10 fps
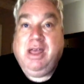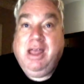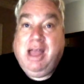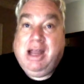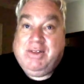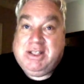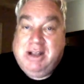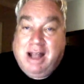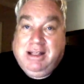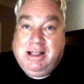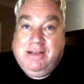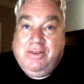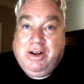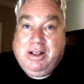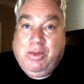and if it's not
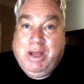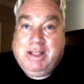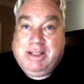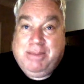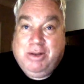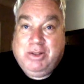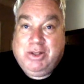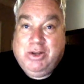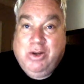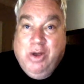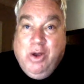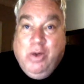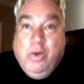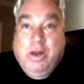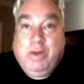delivering the way it's supposed to,
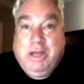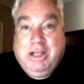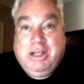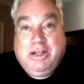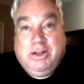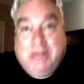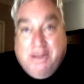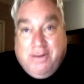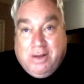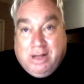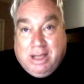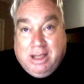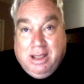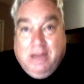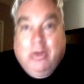what do we need to do differently
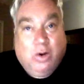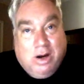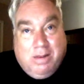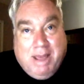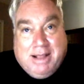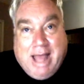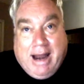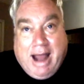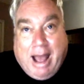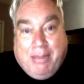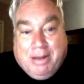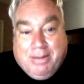in order to make that happen?